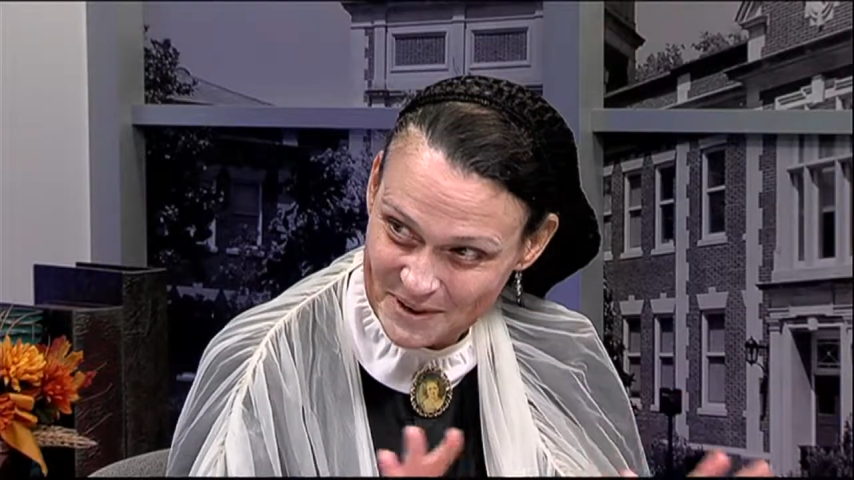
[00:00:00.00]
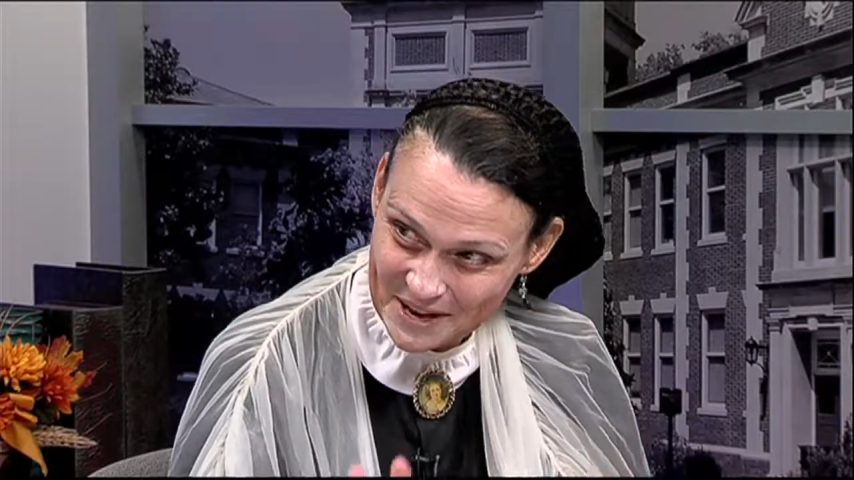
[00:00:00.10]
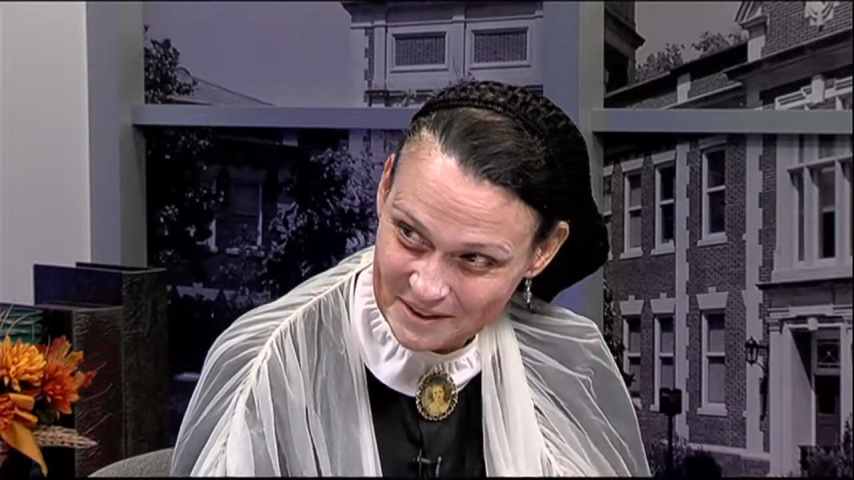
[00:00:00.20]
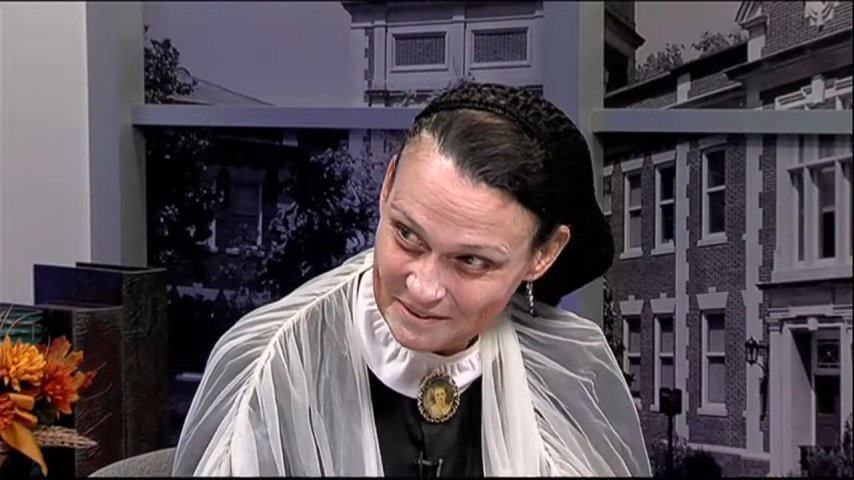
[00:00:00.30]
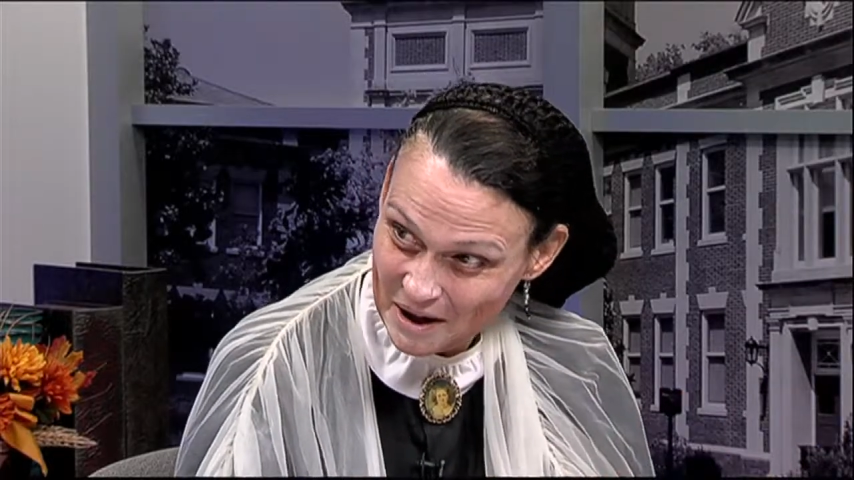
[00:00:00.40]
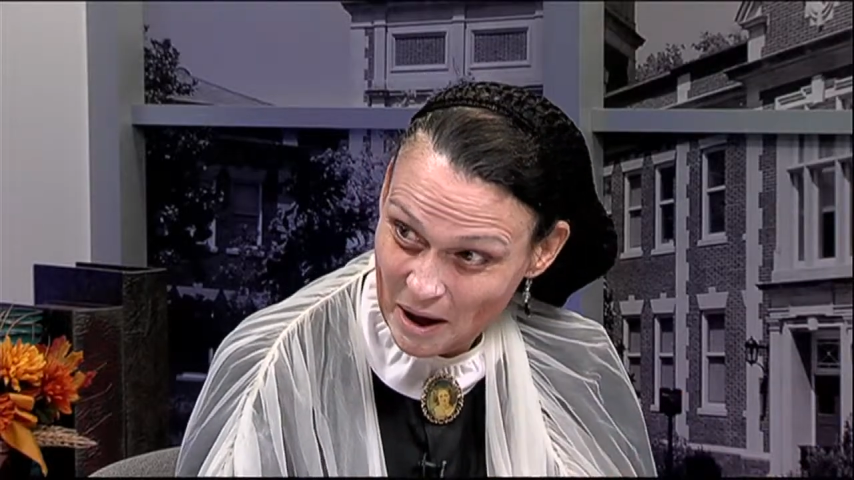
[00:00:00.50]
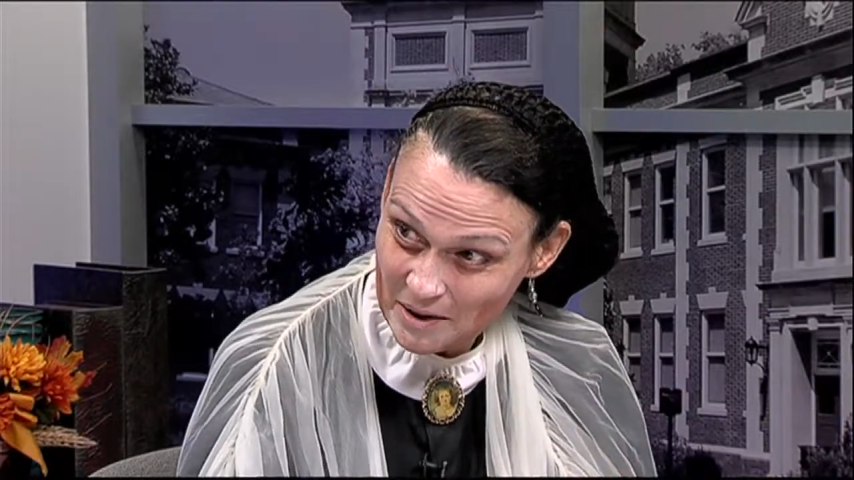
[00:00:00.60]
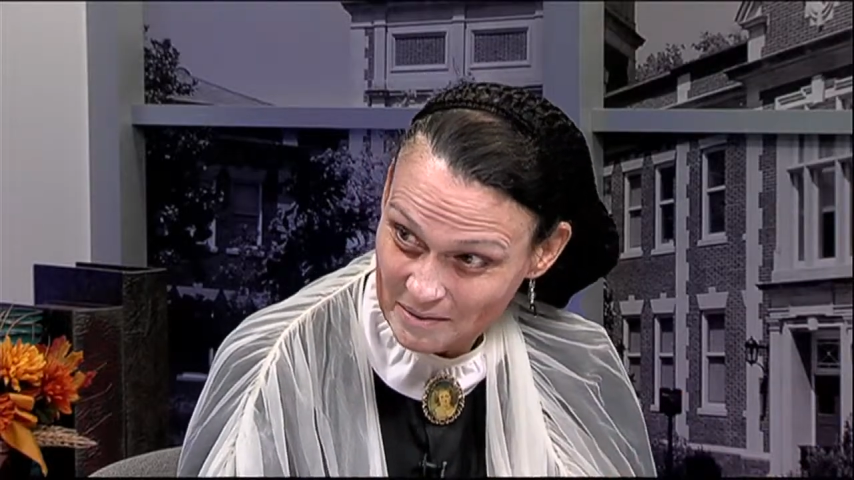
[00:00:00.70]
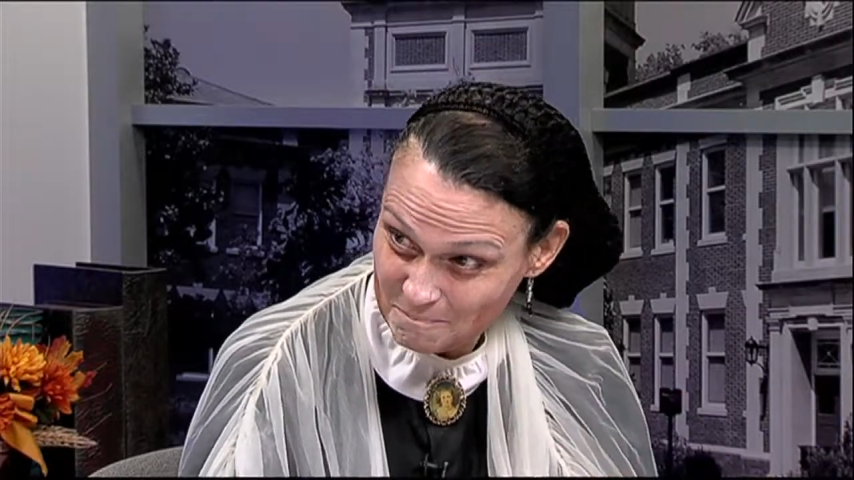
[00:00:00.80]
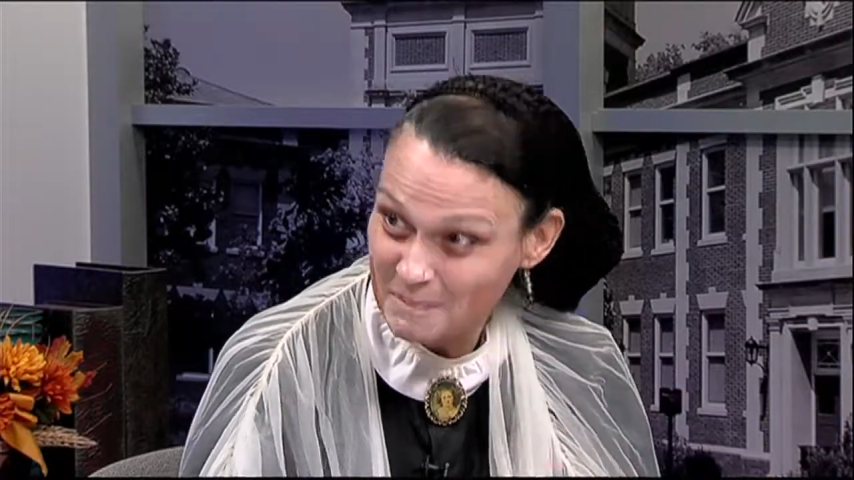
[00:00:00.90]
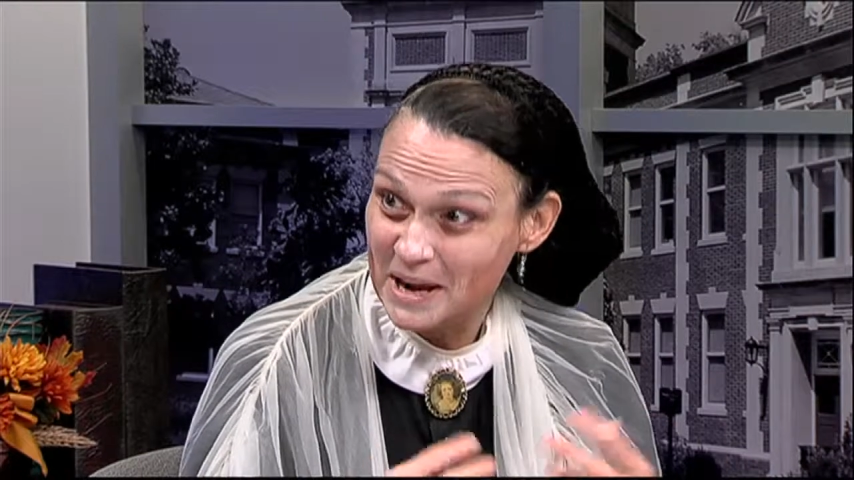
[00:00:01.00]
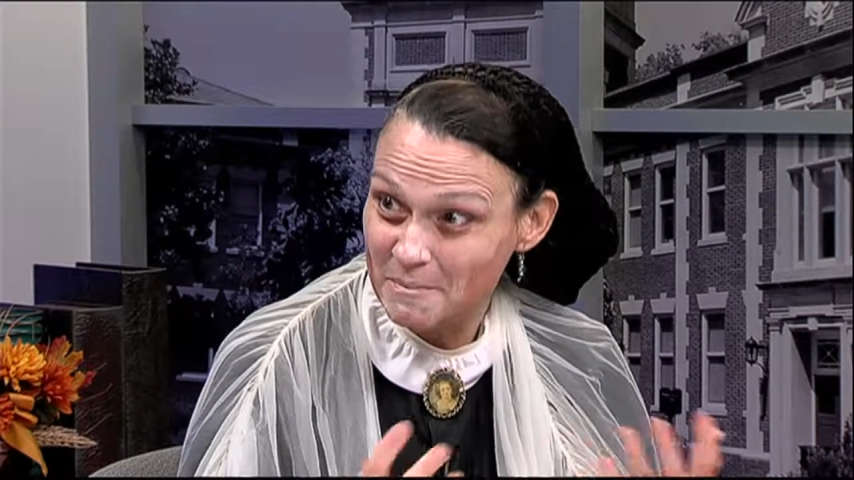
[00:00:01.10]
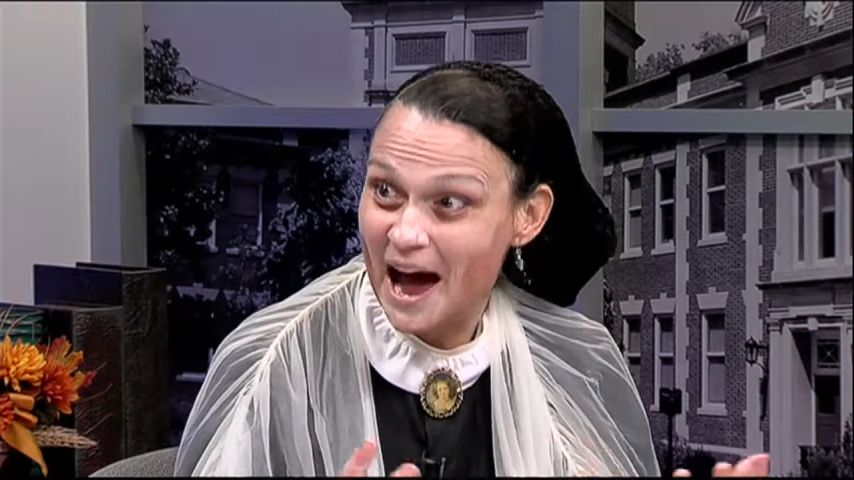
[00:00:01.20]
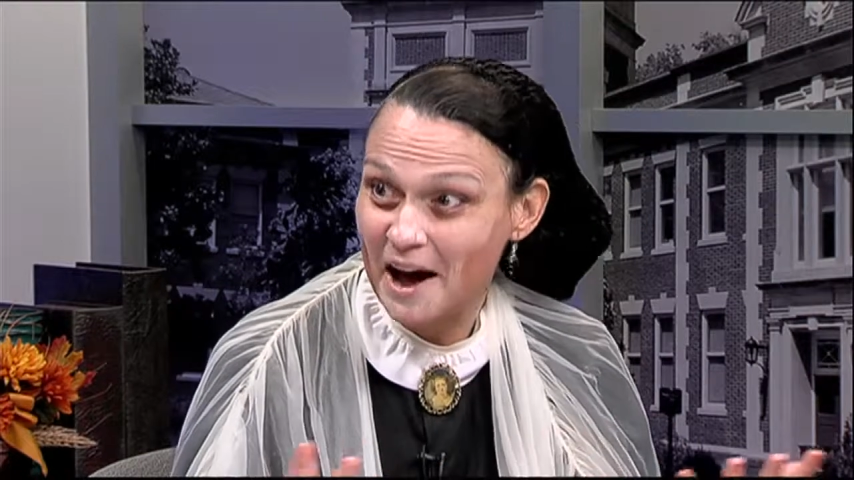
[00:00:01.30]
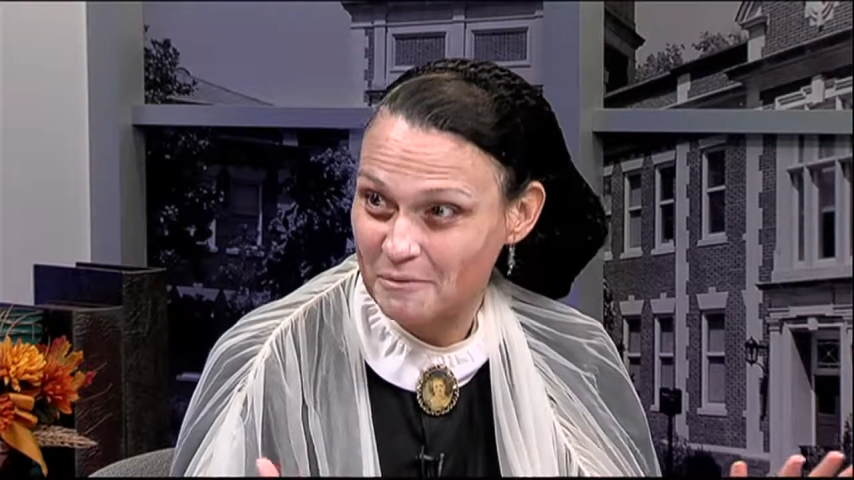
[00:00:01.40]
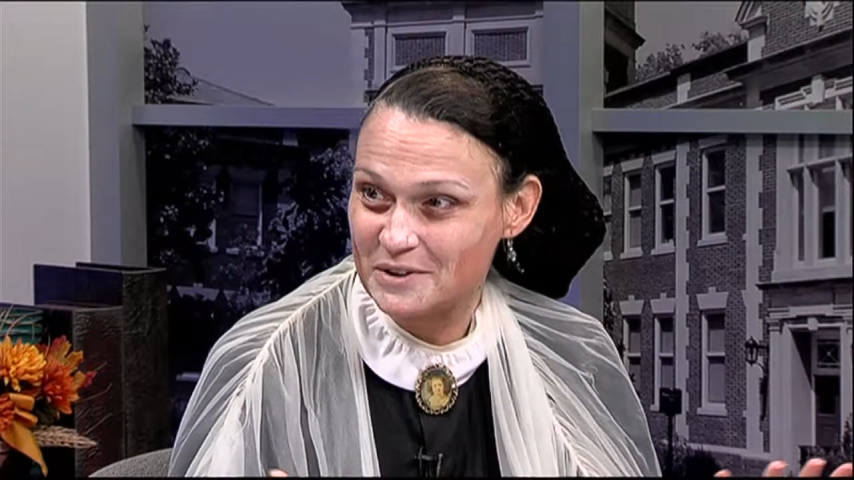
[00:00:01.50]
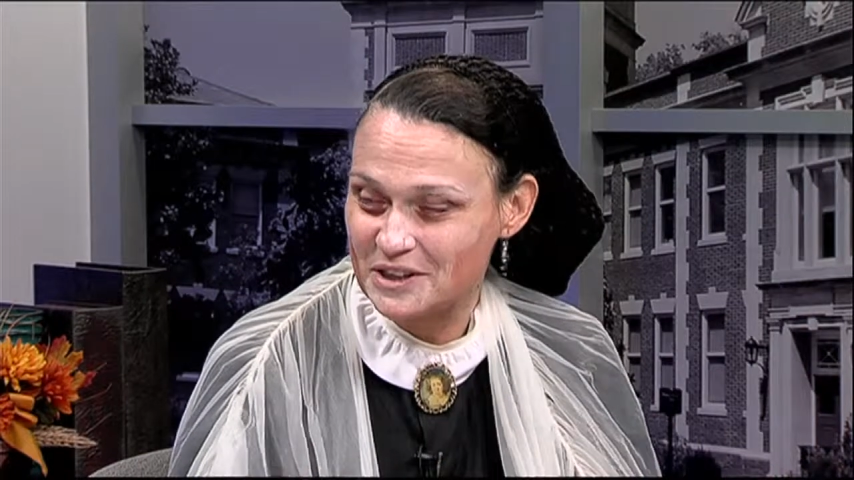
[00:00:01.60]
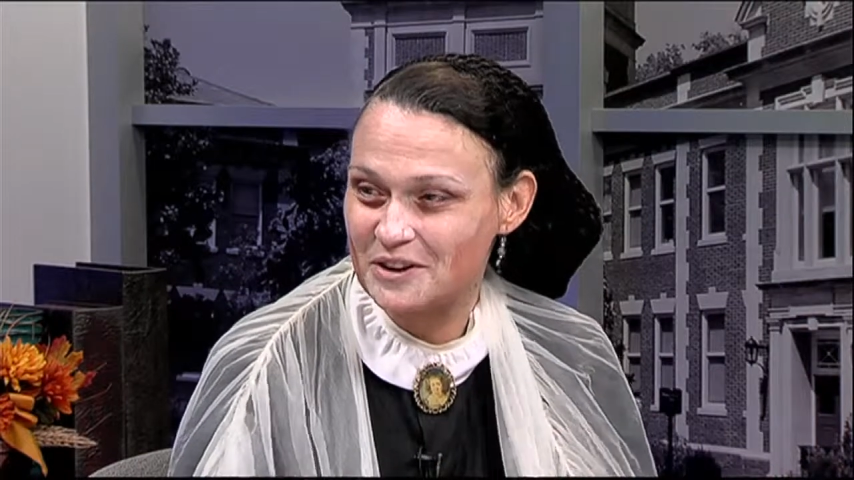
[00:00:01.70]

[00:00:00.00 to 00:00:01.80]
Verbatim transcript: been about,